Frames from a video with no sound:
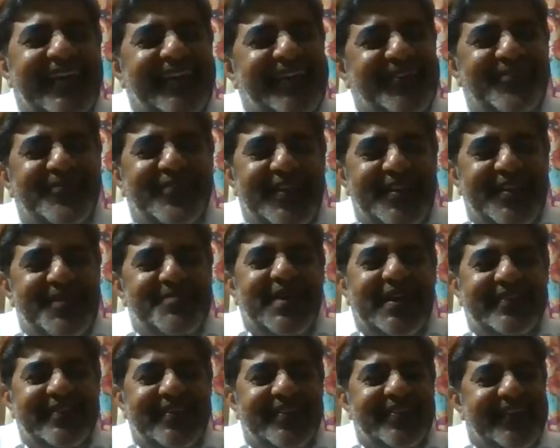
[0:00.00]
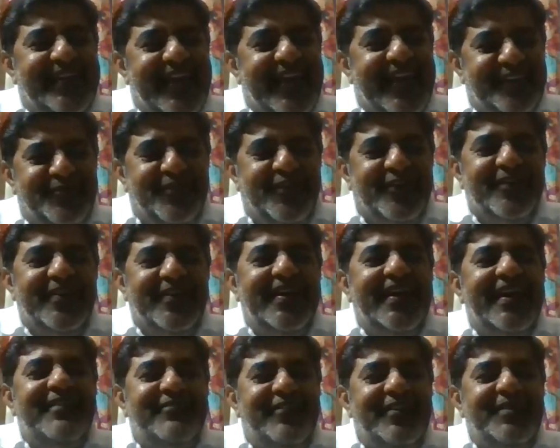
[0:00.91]
Thank you very much. And thanks for
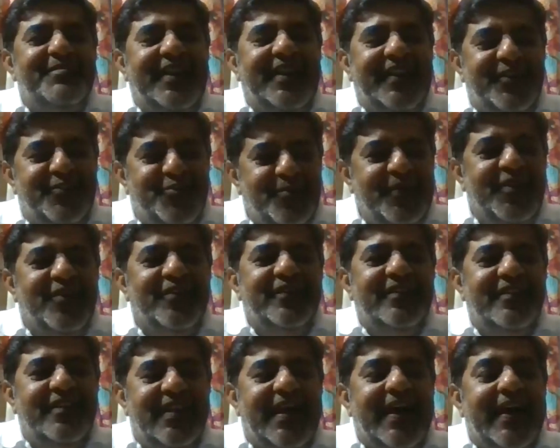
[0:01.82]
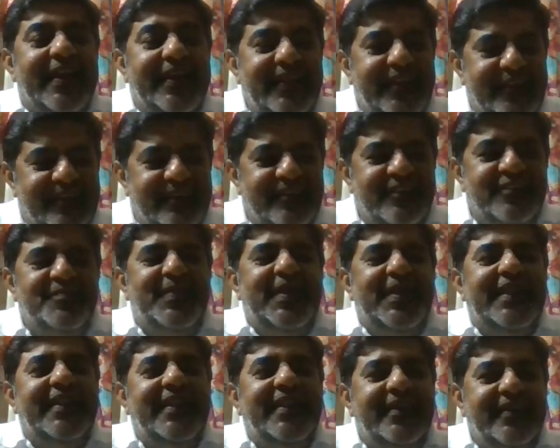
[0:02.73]
everybody to be online and
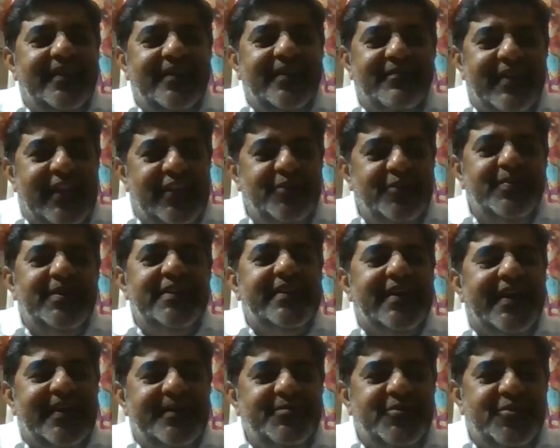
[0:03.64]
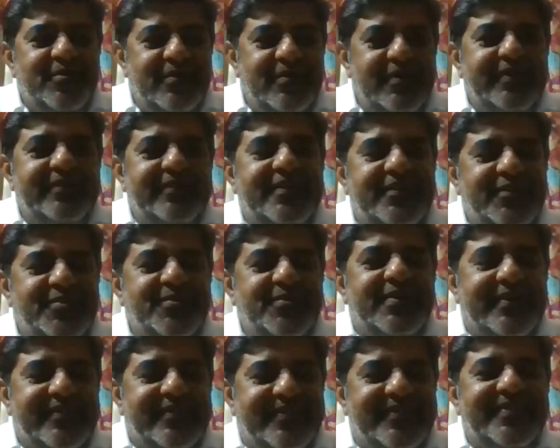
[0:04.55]
spending their valuable time to listen
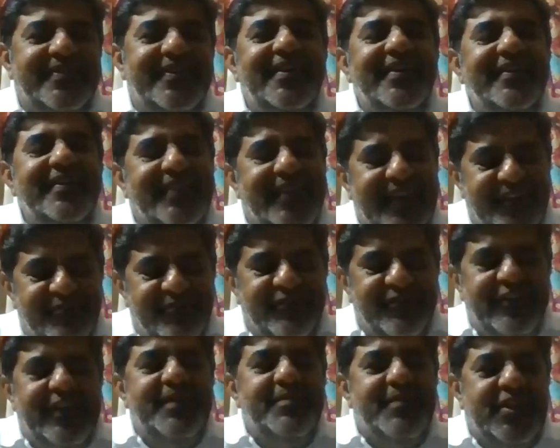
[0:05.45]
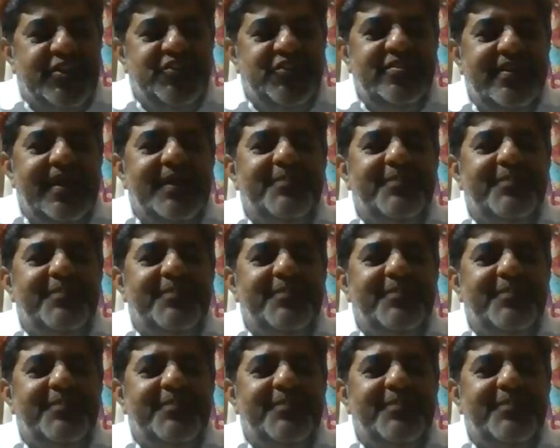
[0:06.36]
to us. Thank you very much.